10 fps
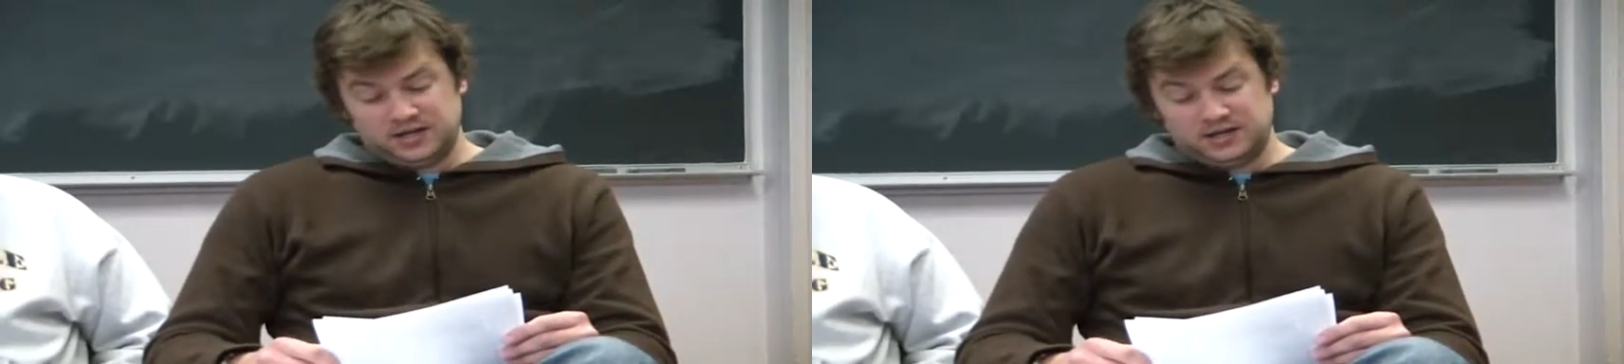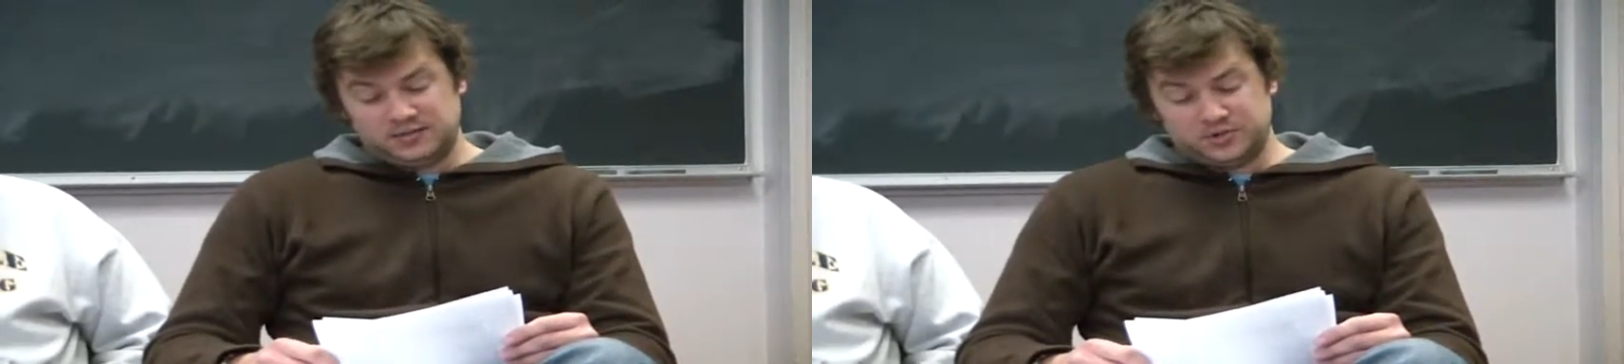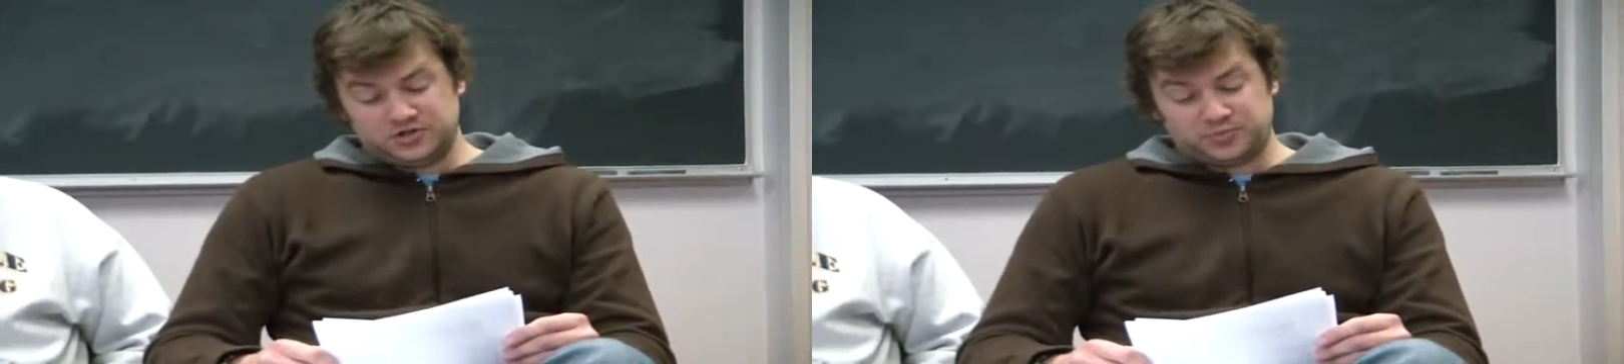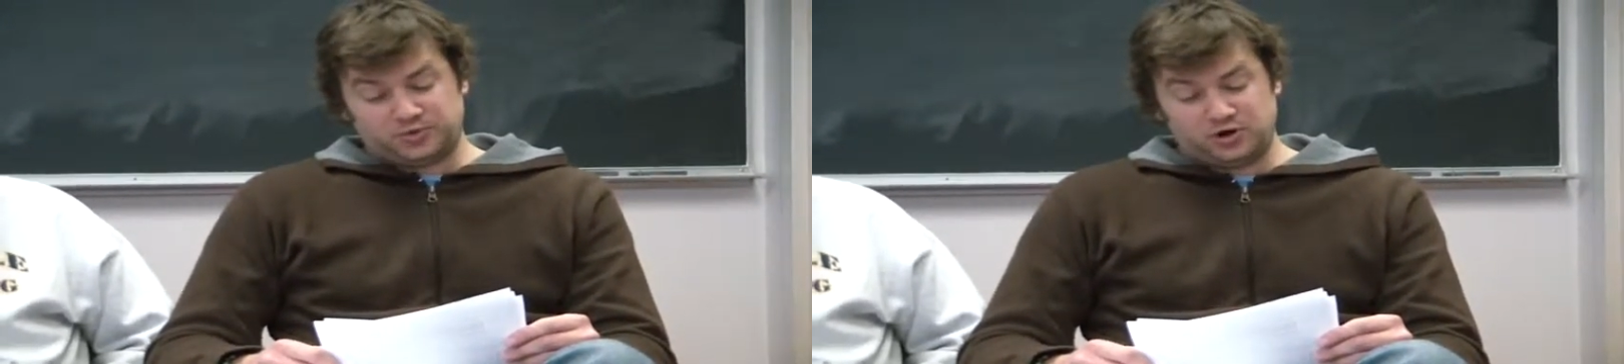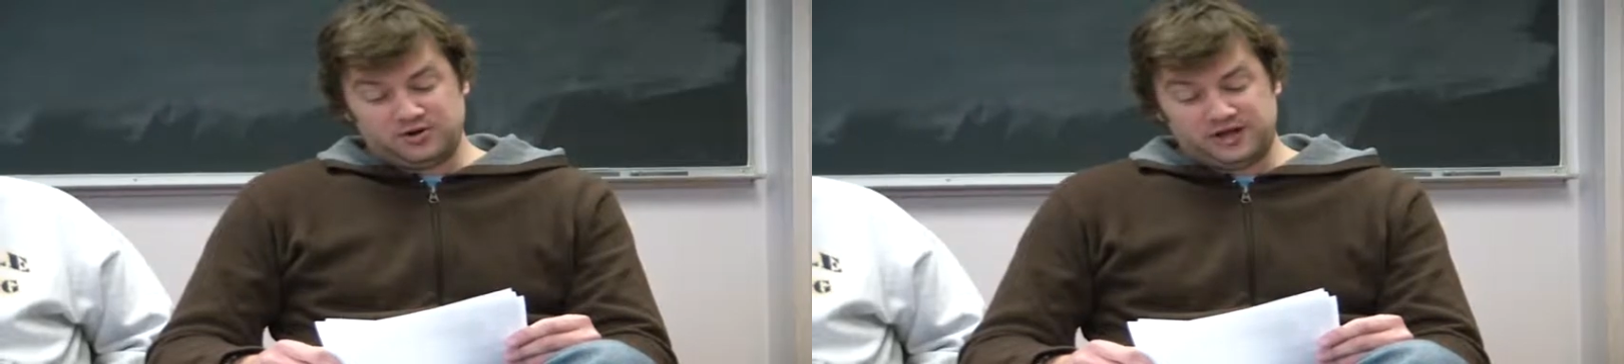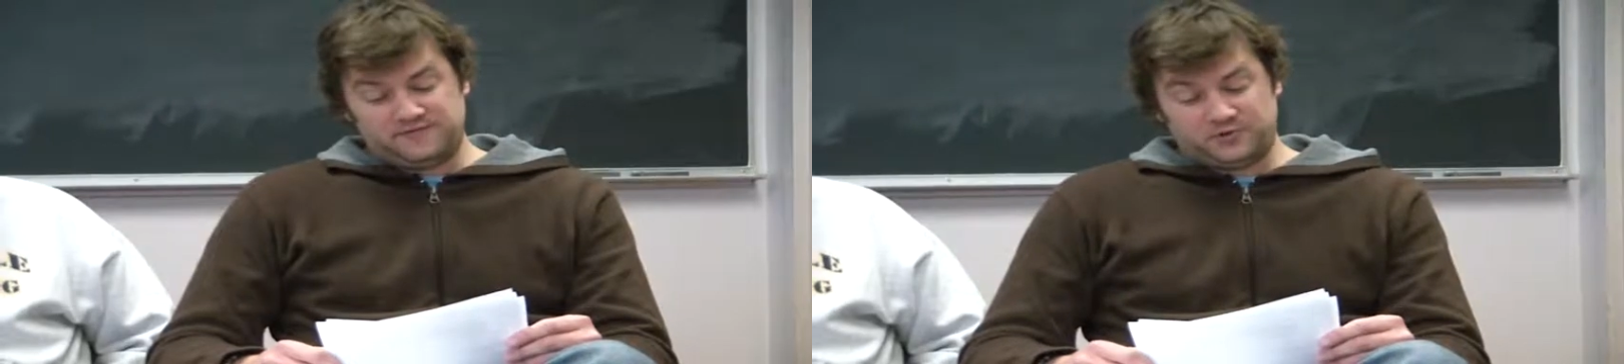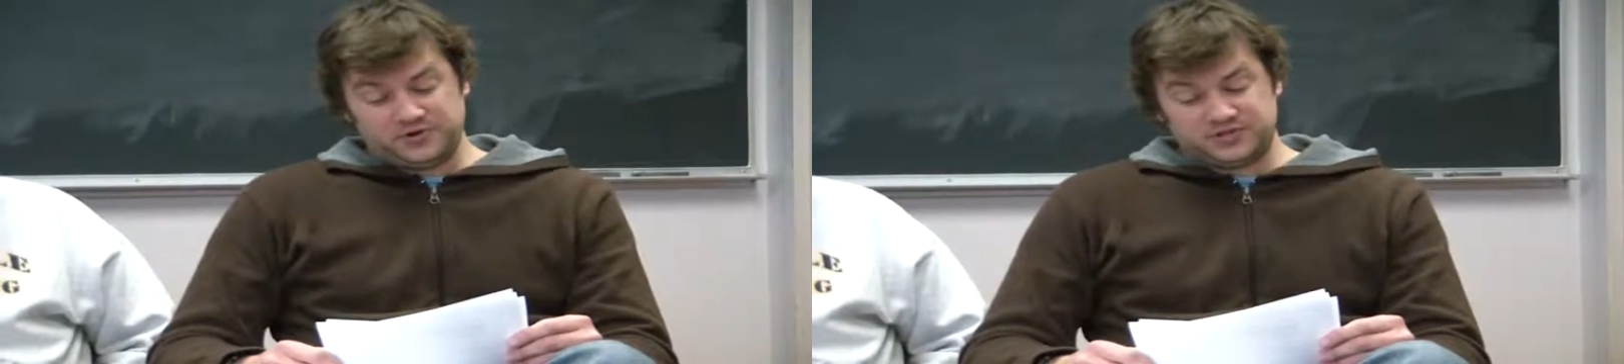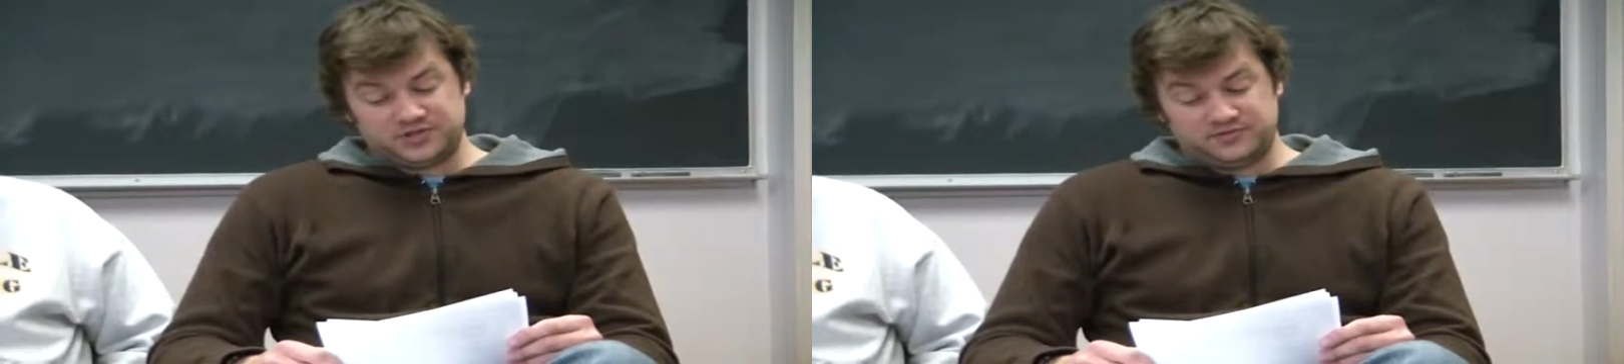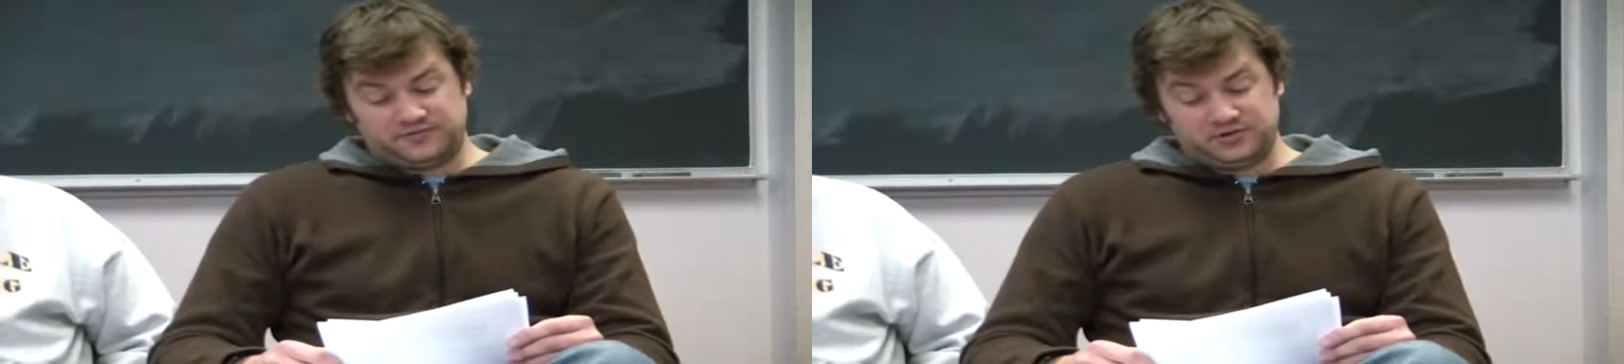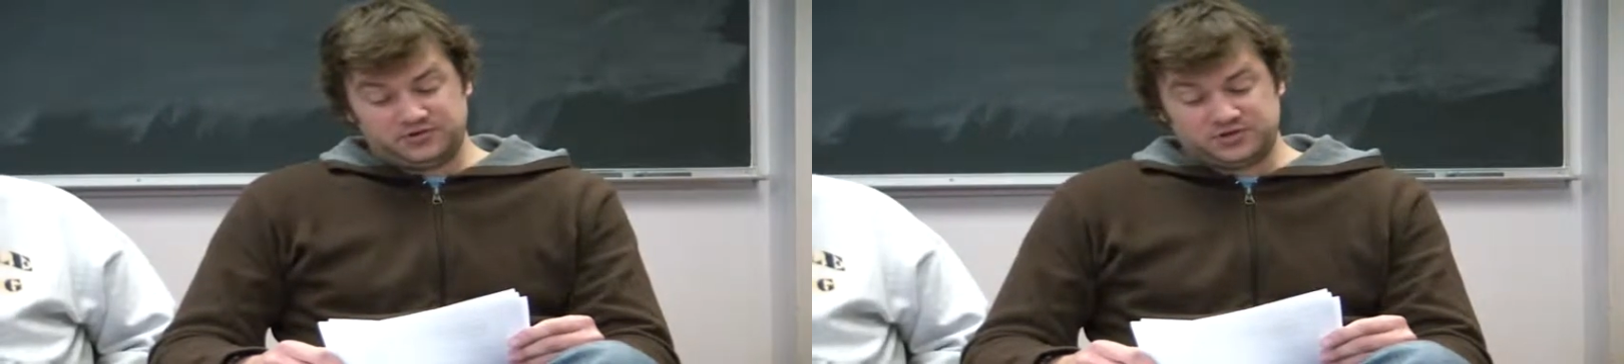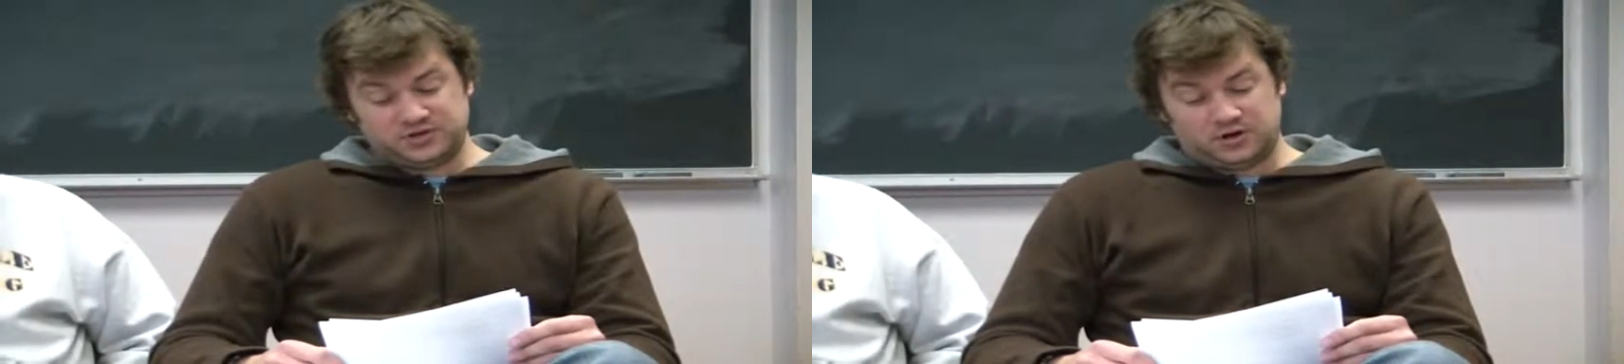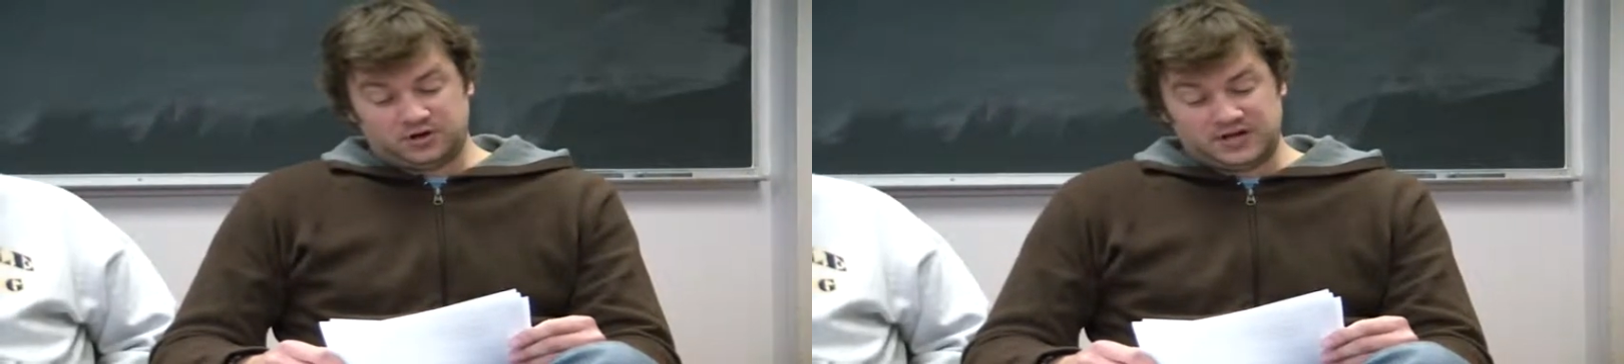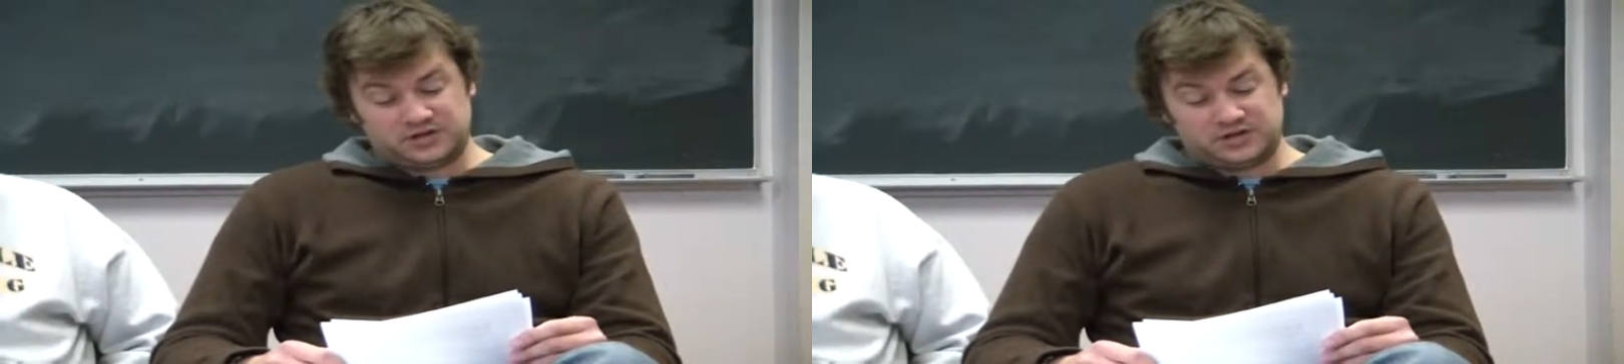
Yet most pro-gay forces refused to call